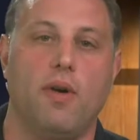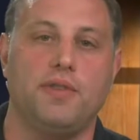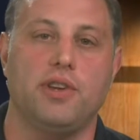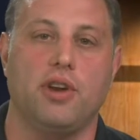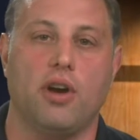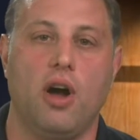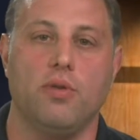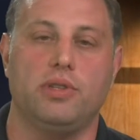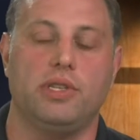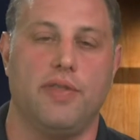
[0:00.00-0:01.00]
Wolfson, your
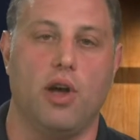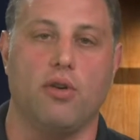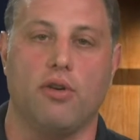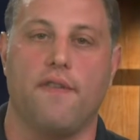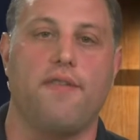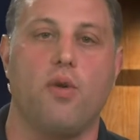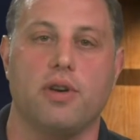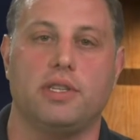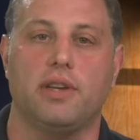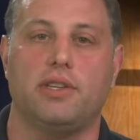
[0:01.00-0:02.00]
host and the owner of
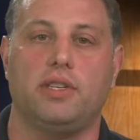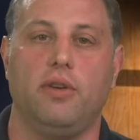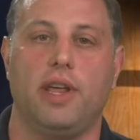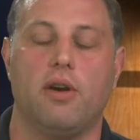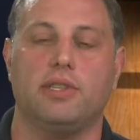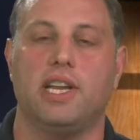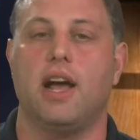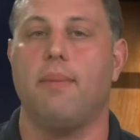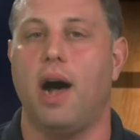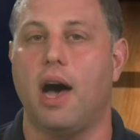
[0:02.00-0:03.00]
Florida Sun Studios, and
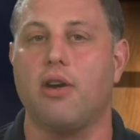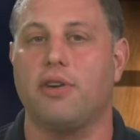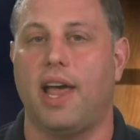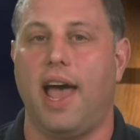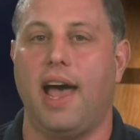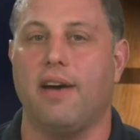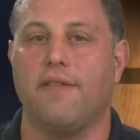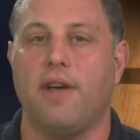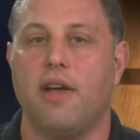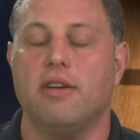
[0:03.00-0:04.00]
I'm honored to
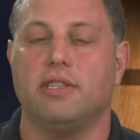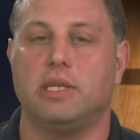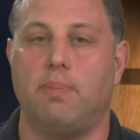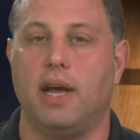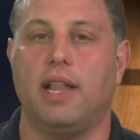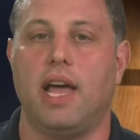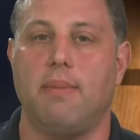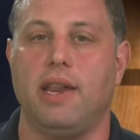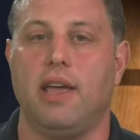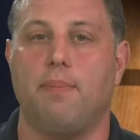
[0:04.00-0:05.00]
have Spotlight
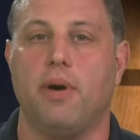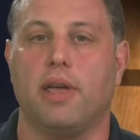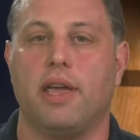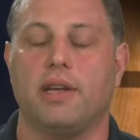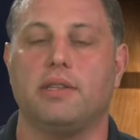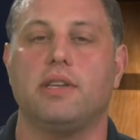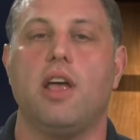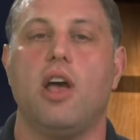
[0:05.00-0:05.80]
Media Bookings'